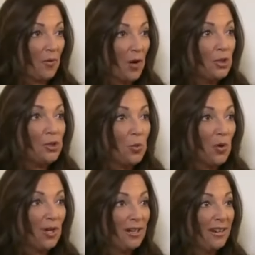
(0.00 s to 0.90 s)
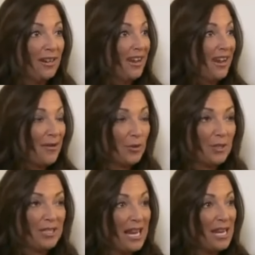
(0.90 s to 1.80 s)
front door after
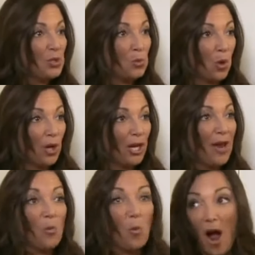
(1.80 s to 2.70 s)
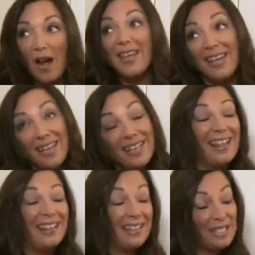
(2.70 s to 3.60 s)
a day's work and walking in
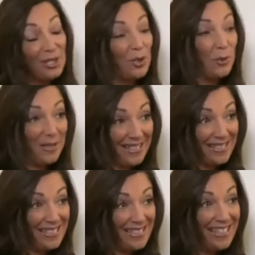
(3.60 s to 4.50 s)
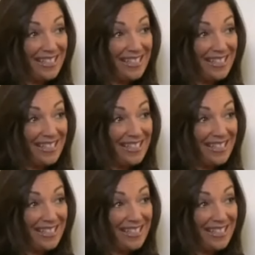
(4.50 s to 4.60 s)
and this is your place?